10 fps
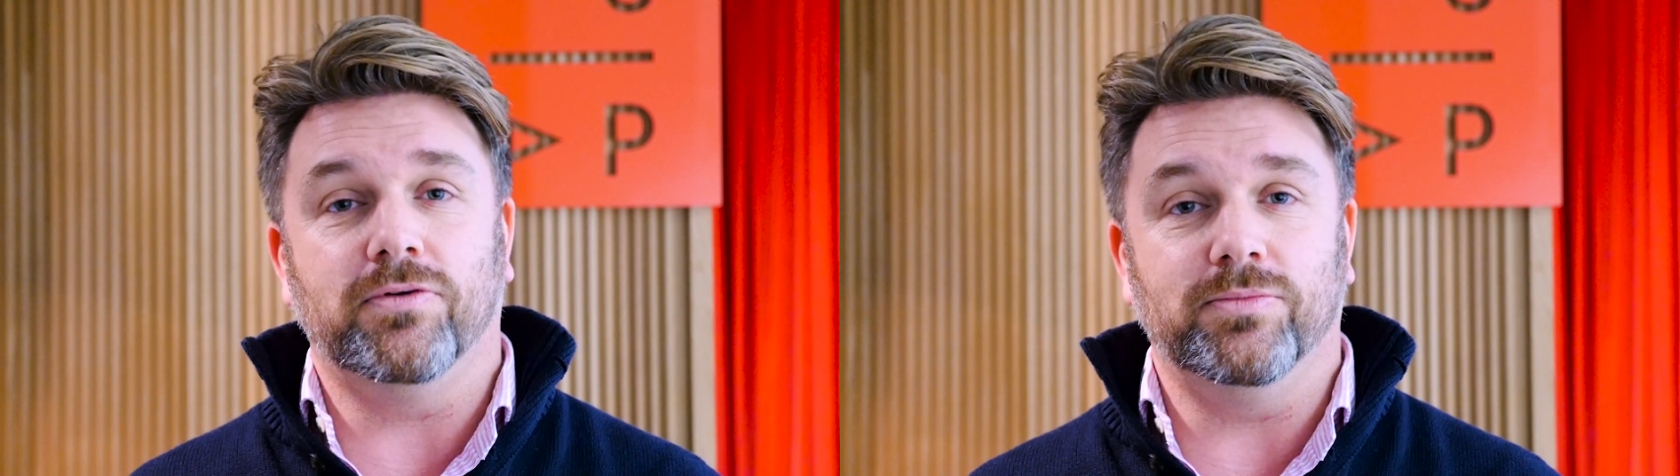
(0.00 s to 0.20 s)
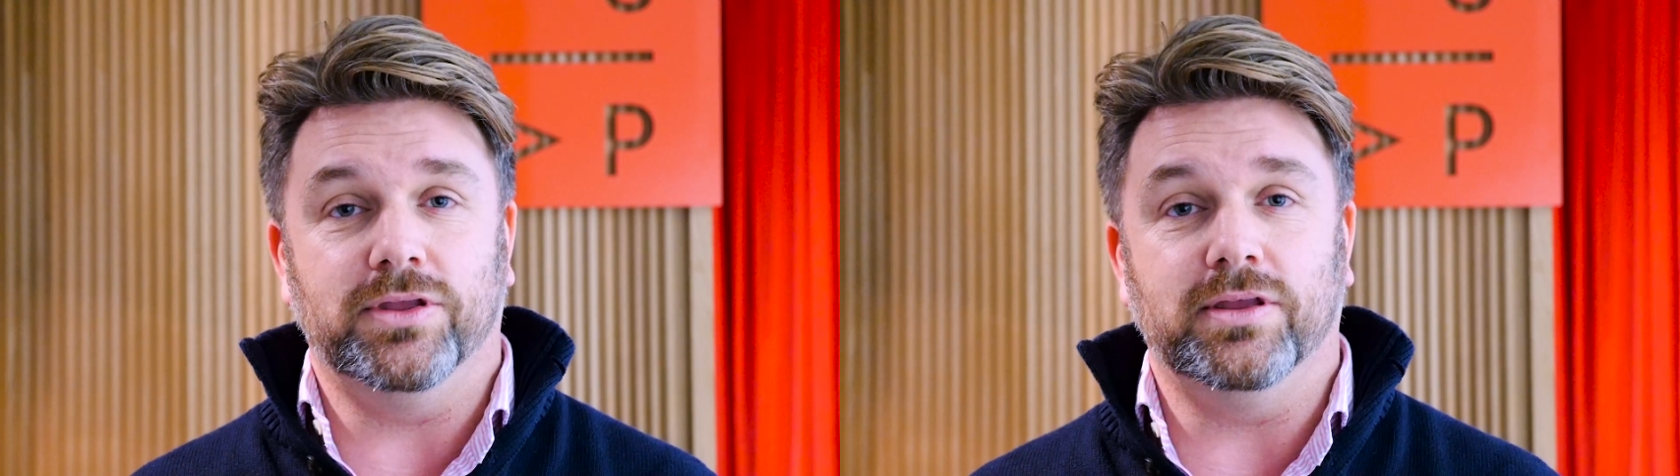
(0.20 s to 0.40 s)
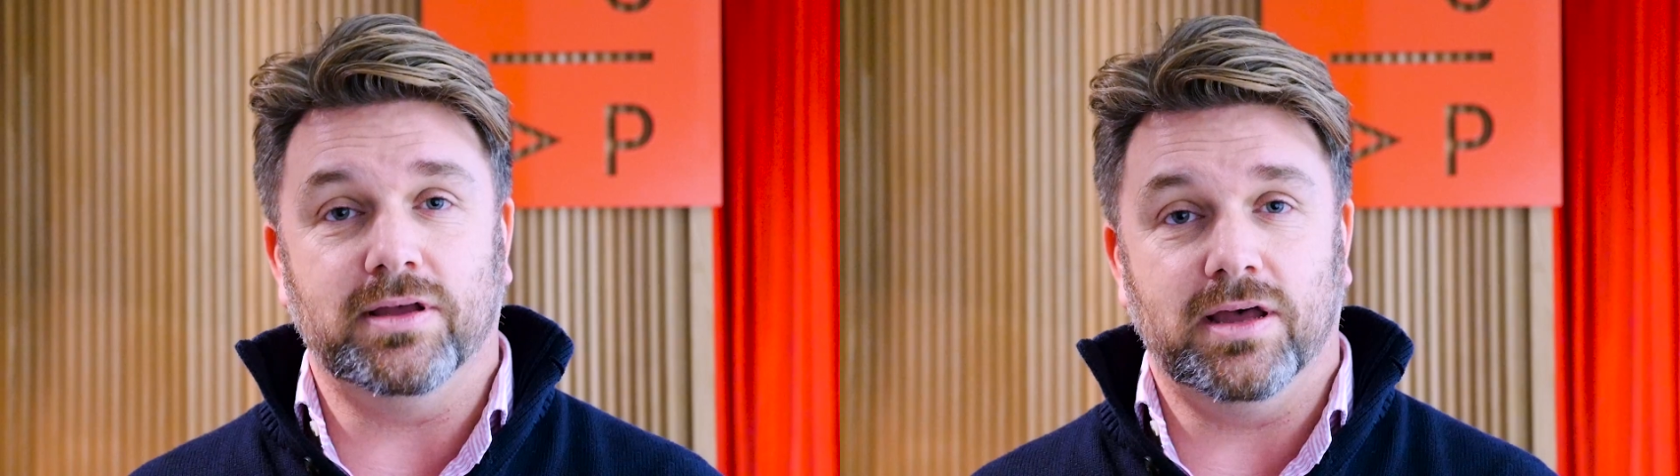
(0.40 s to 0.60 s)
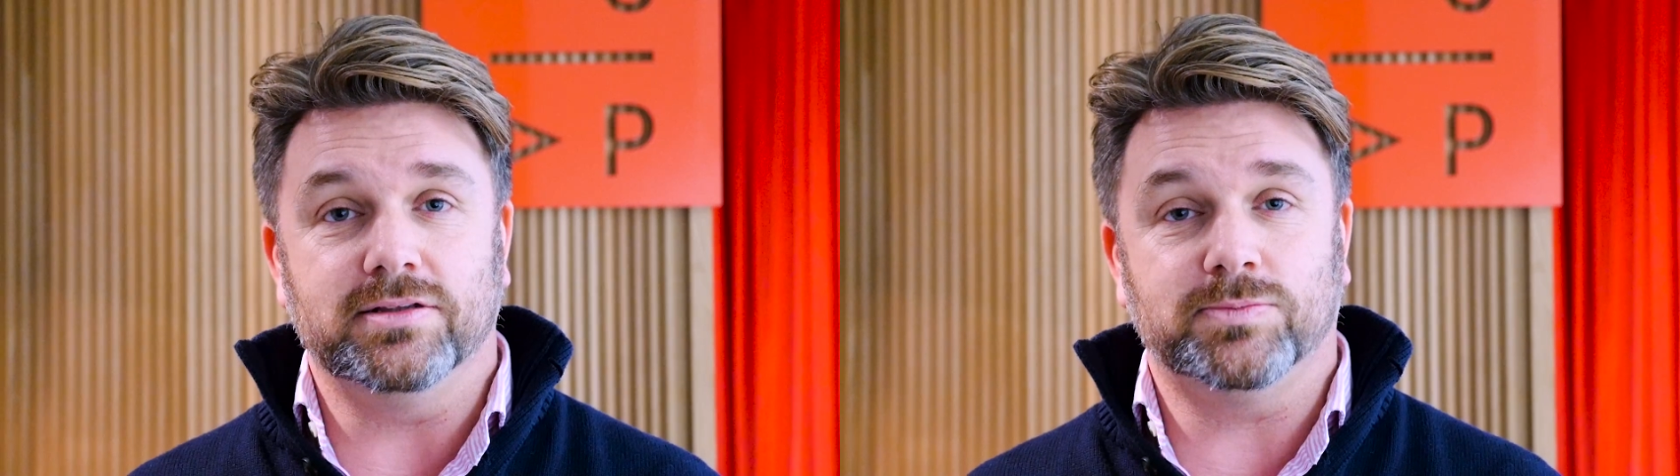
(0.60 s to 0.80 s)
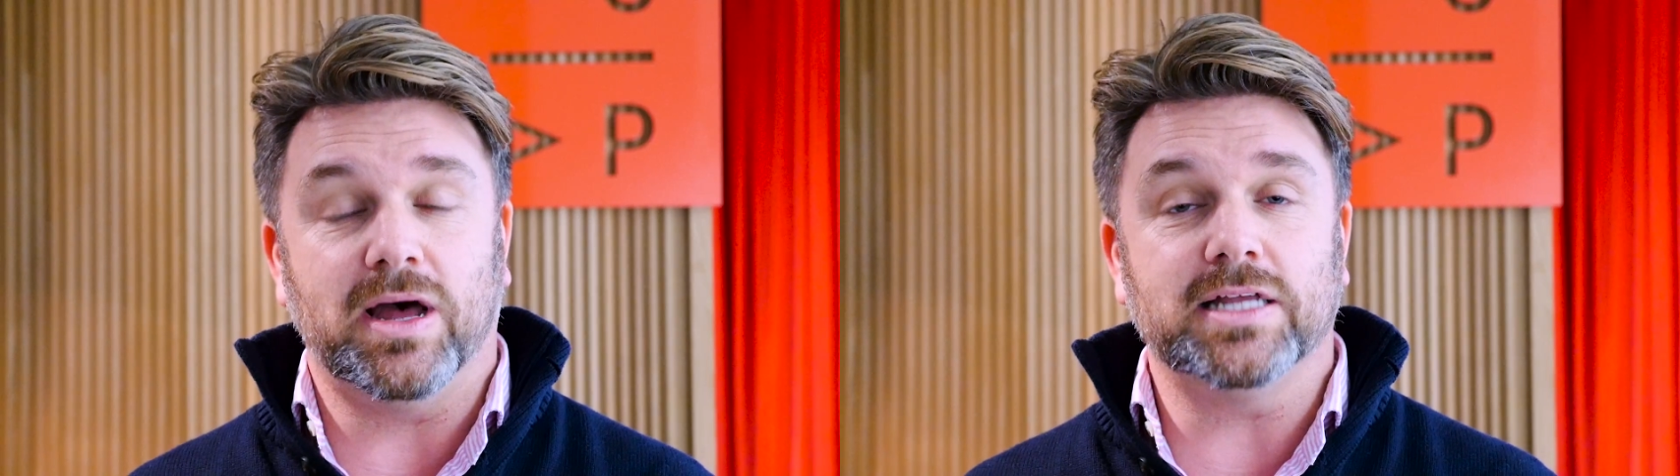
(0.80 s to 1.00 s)
from the uh,
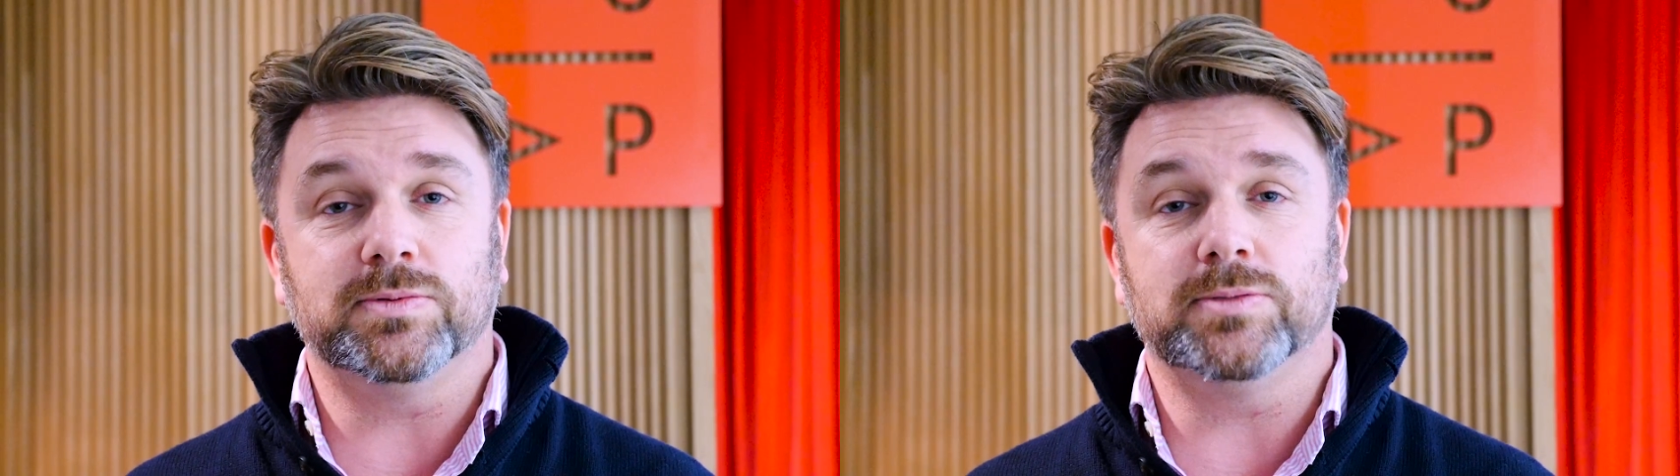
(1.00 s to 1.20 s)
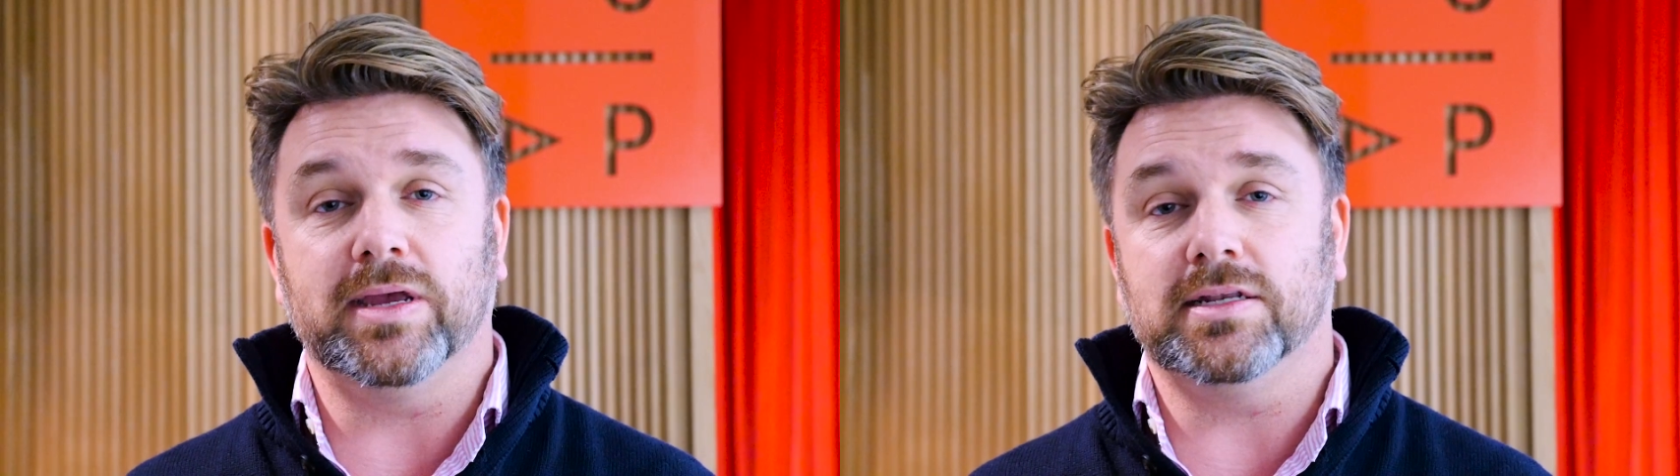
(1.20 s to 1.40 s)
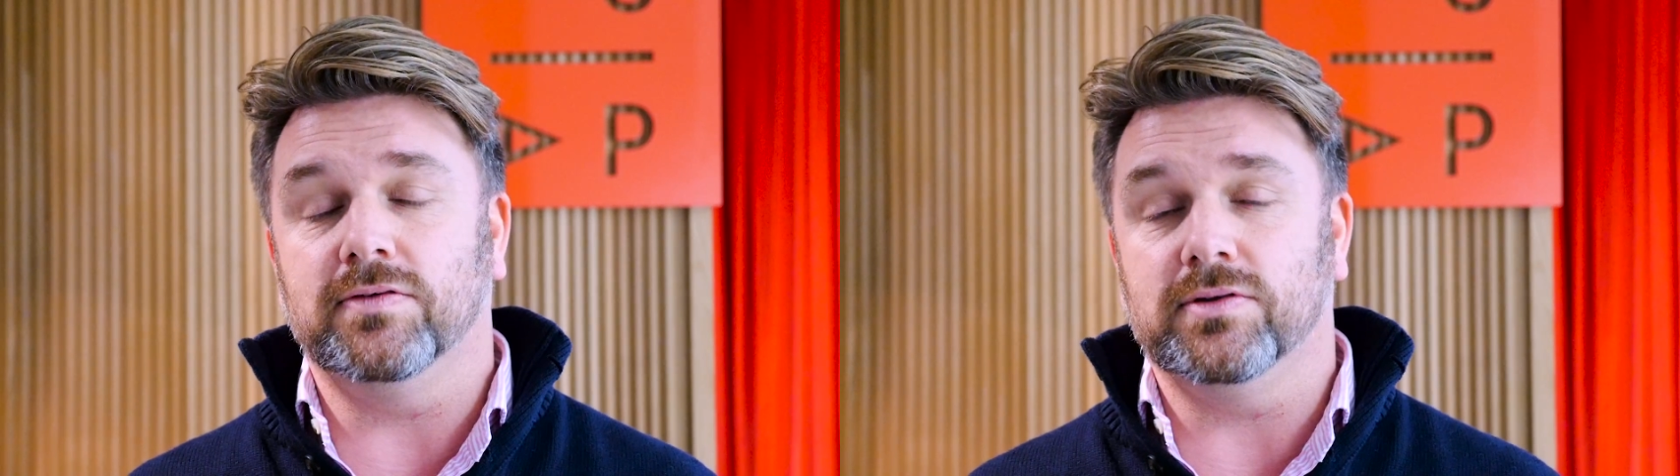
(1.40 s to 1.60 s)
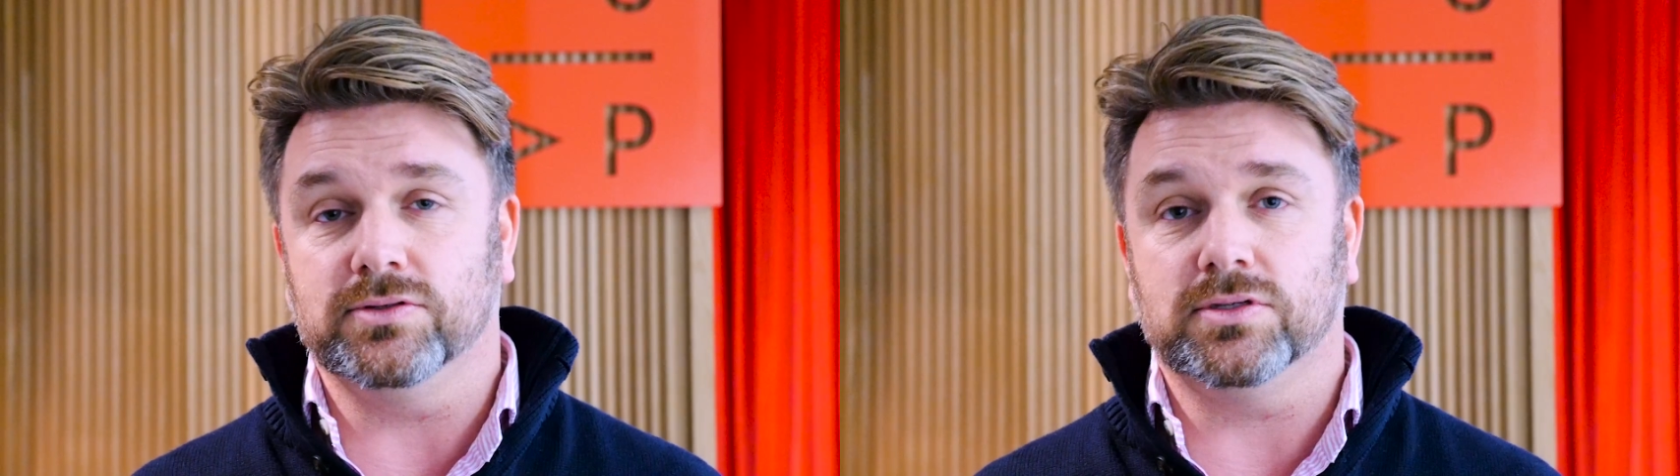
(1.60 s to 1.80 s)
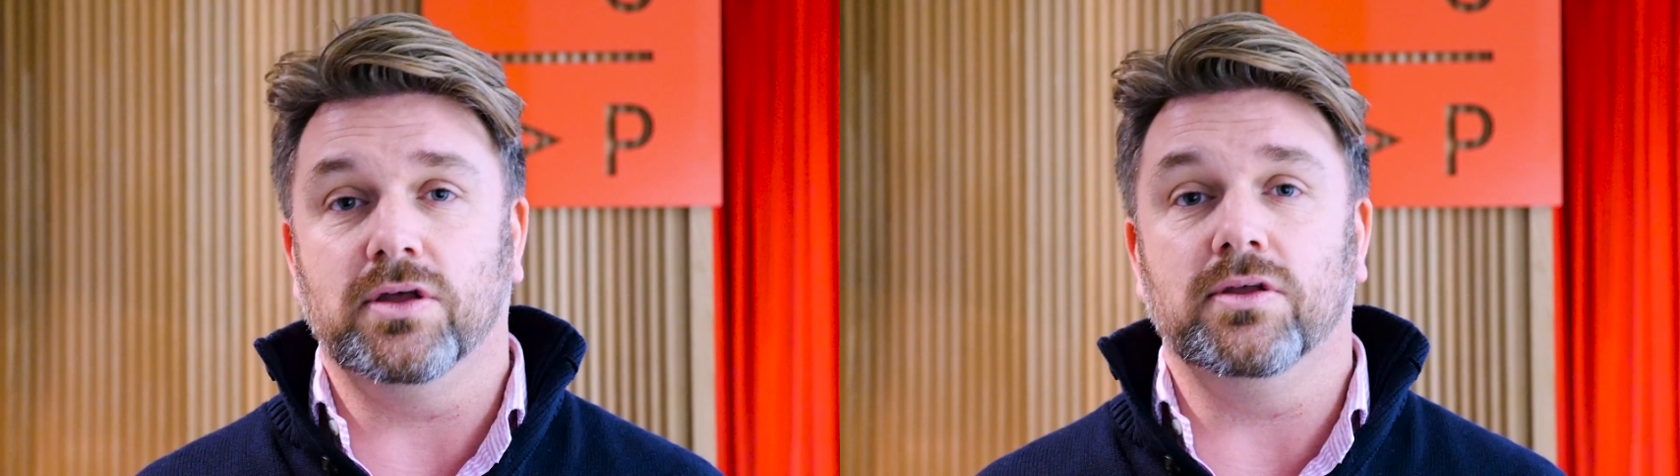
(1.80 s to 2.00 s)
SPA's perspective and
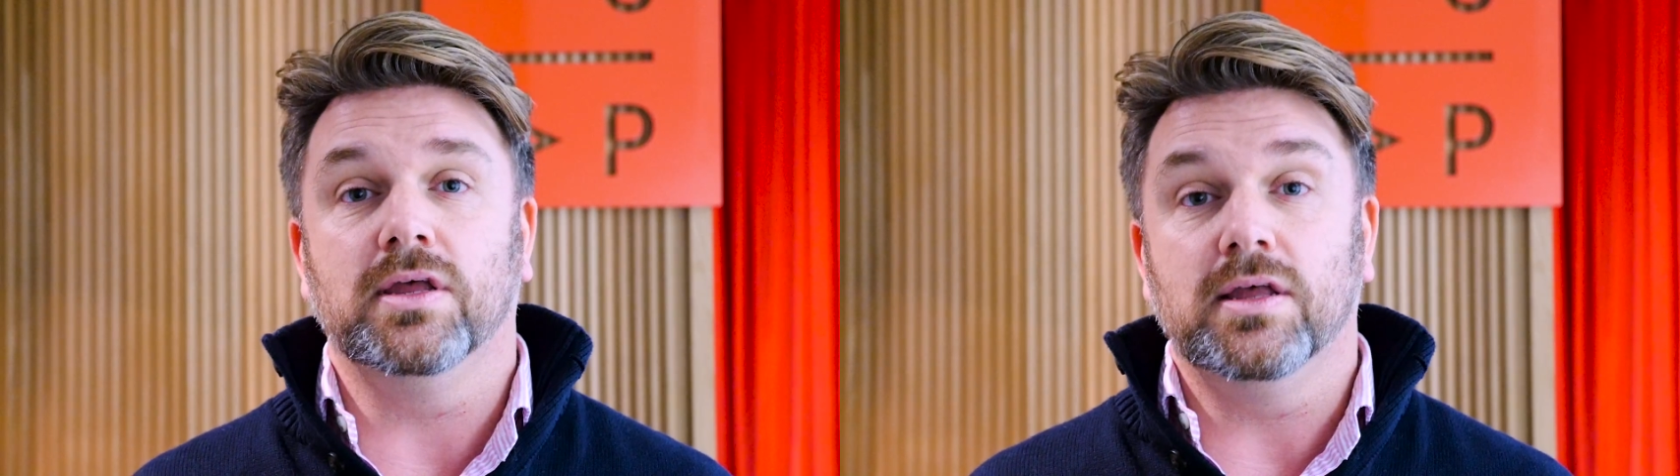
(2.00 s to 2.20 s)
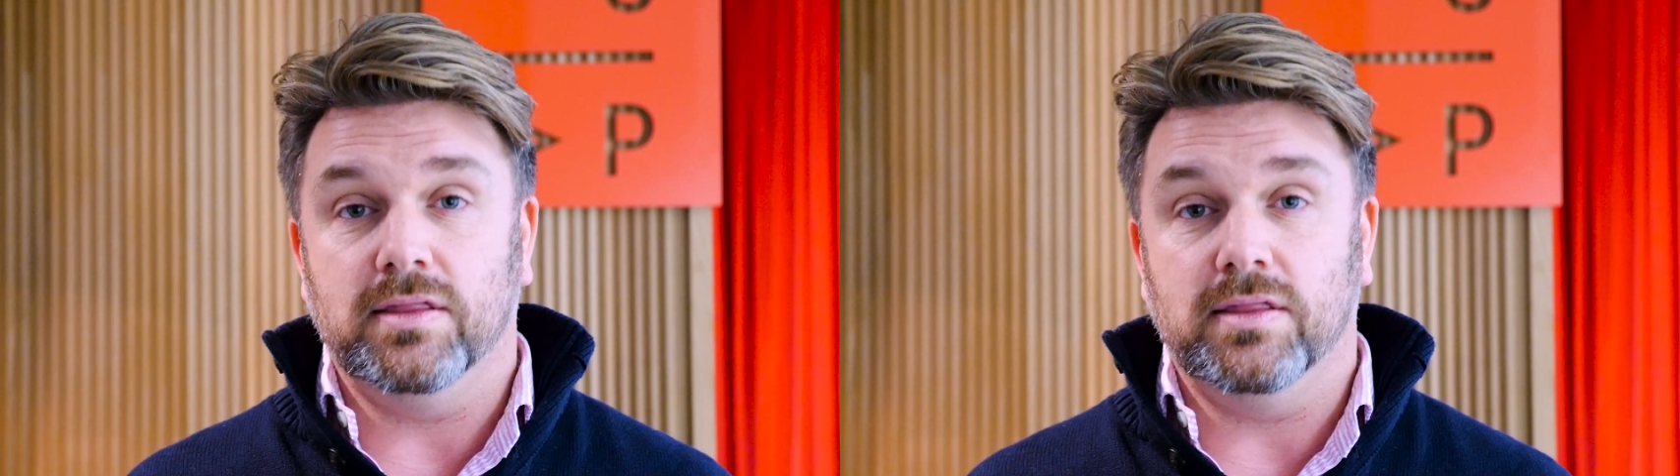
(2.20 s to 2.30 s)
also